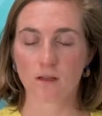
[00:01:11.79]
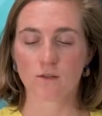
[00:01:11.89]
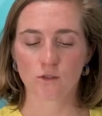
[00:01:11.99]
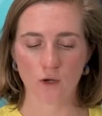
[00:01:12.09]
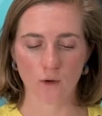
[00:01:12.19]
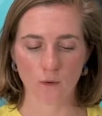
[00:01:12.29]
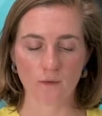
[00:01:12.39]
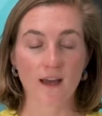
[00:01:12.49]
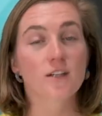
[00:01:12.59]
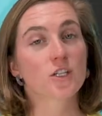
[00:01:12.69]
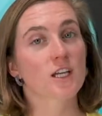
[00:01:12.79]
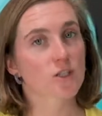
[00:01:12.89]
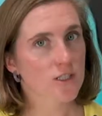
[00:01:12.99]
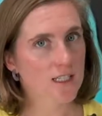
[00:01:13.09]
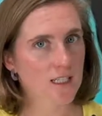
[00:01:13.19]
So the
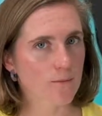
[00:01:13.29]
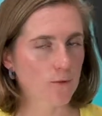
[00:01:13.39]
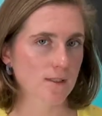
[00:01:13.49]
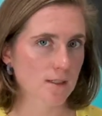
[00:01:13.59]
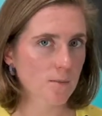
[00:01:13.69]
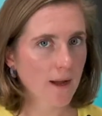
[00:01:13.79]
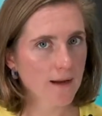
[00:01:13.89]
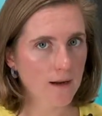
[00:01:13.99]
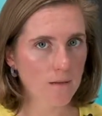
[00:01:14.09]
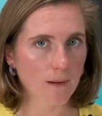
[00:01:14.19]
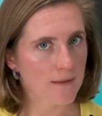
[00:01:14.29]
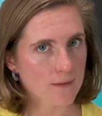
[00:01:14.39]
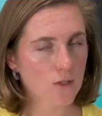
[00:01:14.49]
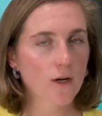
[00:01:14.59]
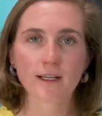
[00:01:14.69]
education team was inspired by
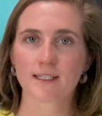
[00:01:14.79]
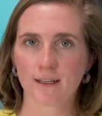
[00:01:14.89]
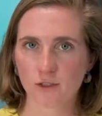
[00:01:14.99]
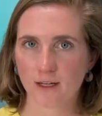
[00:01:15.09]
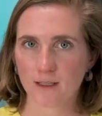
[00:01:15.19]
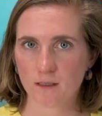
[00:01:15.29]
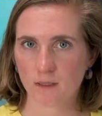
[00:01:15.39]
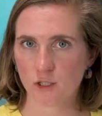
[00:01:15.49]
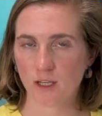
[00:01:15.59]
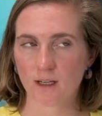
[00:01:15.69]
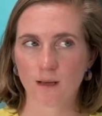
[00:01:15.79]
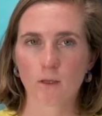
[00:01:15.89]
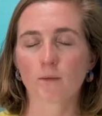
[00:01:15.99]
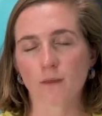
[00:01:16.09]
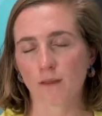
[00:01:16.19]
this architecture exhibition, and we
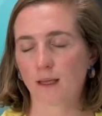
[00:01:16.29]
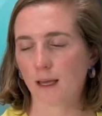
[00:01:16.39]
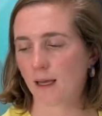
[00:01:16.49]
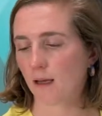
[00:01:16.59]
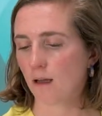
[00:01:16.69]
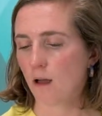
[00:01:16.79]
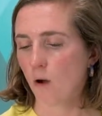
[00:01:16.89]
were thinking,